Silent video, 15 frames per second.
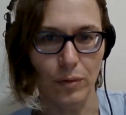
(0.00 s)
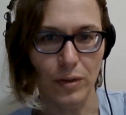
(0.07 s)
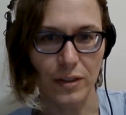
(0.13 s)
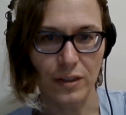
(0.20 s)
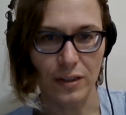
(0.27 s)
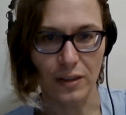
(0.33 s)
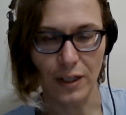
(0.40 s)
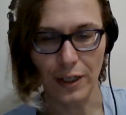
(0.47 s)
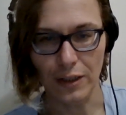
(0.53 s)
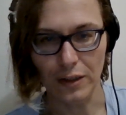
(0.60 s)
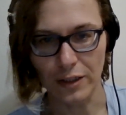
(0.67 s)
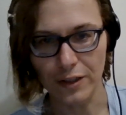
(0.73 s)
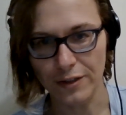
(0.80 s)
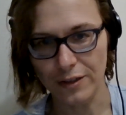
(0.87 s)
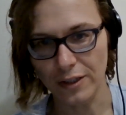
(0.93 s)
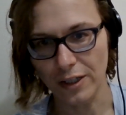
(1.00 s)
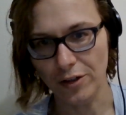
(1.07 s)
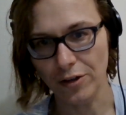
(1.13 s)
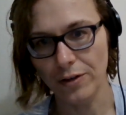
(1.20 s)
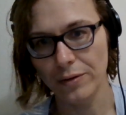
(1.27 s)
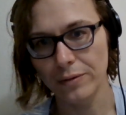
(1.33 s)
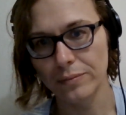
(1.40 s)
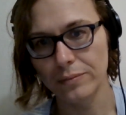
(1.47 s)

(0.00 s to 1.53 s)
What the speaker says: we still had a lease together.